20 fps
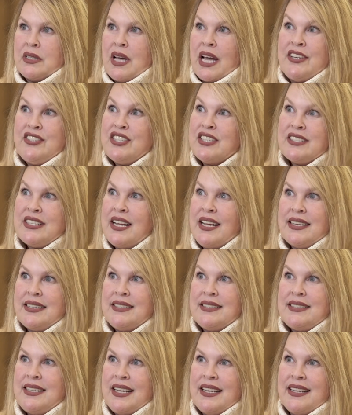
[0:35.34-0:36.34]
I just
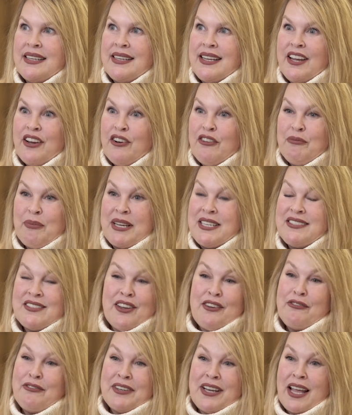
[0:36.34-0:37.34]
hadn't taken care of
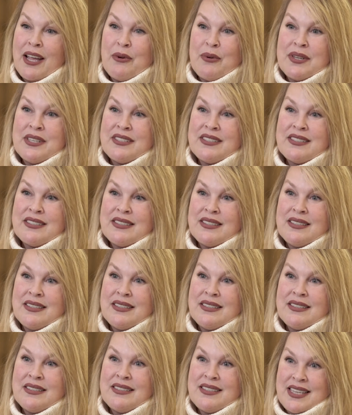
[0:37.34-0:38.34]
myself and I was
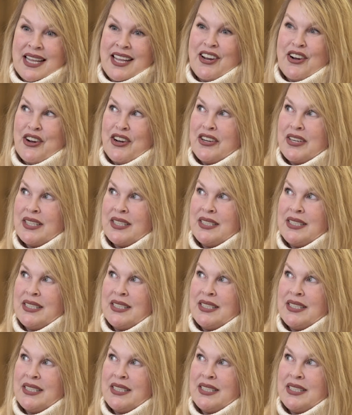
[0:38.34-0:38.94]
scared.